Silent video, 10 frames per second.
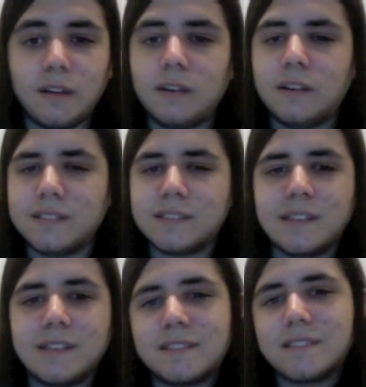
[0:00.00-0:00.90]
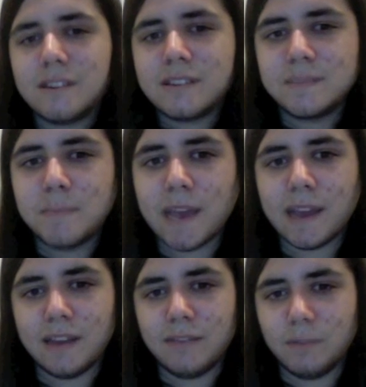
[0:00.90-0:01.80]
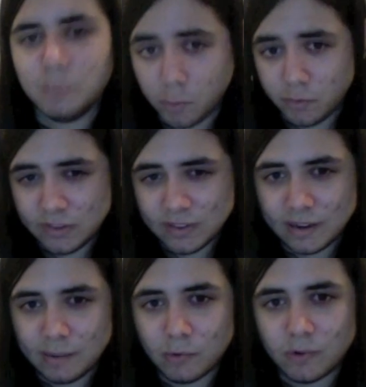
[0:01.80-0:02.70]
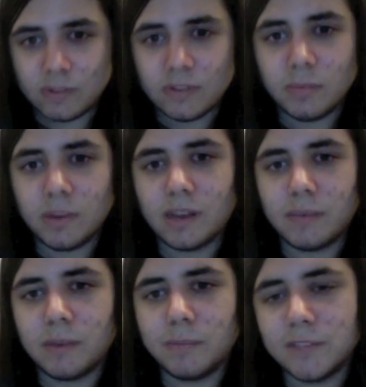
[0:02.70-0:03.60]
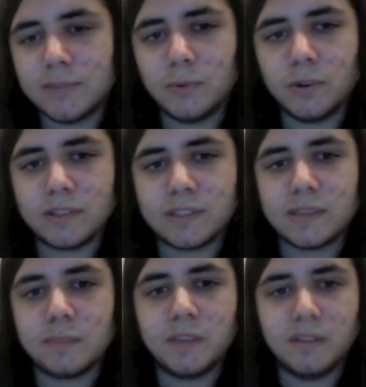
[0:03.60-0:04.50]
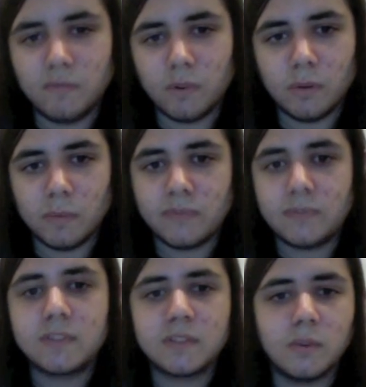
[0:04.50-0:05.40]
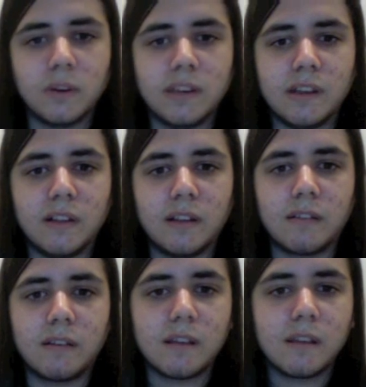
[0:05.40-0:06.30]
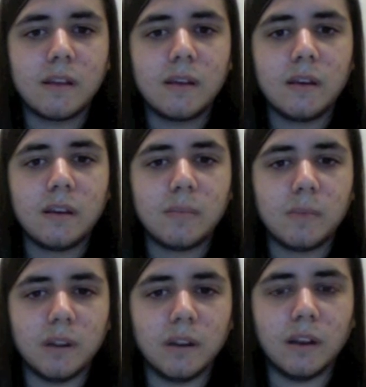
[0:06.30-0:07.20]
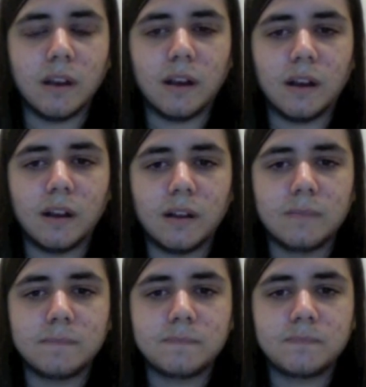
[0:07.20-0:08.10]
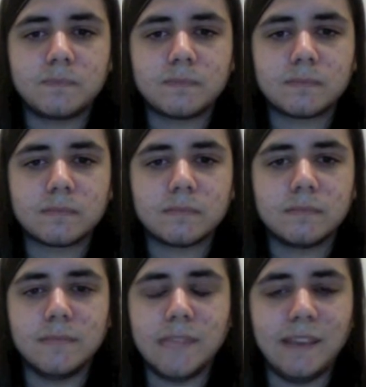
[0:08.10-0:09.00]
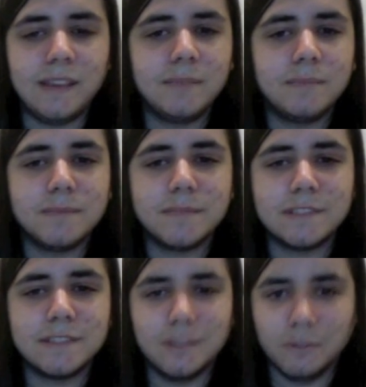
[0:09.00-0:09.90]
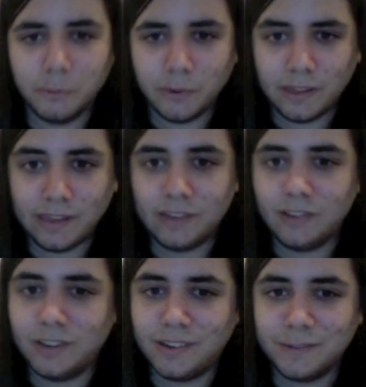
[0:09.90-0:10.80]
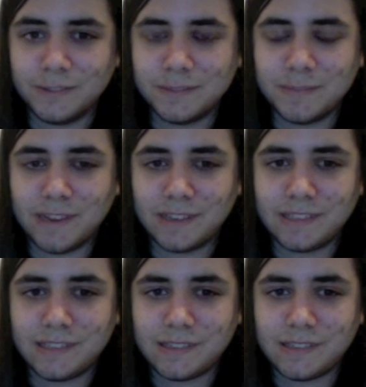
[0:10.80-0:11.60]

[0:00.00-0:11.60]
It's, it's not as bad for movies anymore. They're becoming a much more accepted form of storytelling. But uh, games don't really get a lot of respect.